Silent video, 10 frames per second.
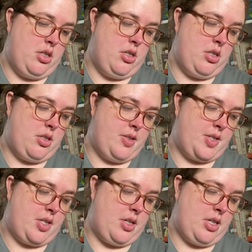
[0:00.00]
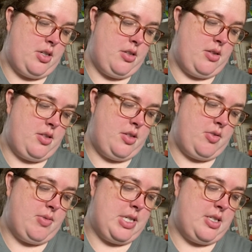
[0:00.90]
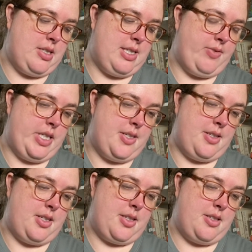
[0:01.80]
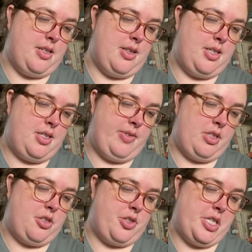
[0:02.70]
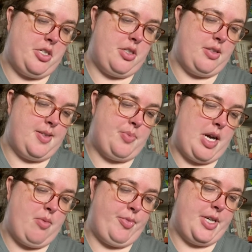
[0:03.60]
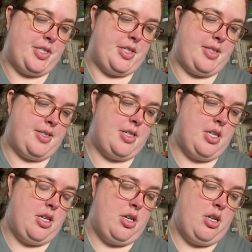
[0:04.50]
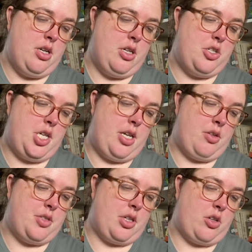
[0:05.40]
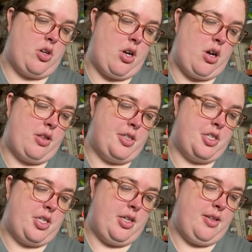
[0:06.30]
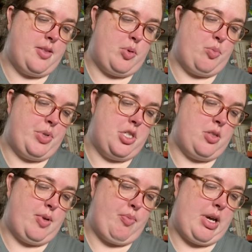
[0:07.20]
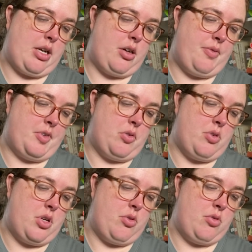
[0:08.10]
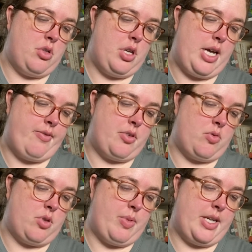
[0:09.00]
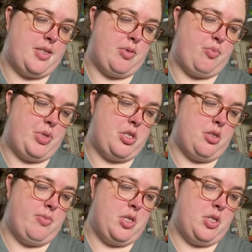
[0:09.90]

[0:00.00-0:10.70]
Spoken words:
So it's got, this is from 1976. List of illustrations, Pride and Prejudice, Jane Austen chronology, Isabel Bishop, a biographical note, afterword by Isabel Bishop.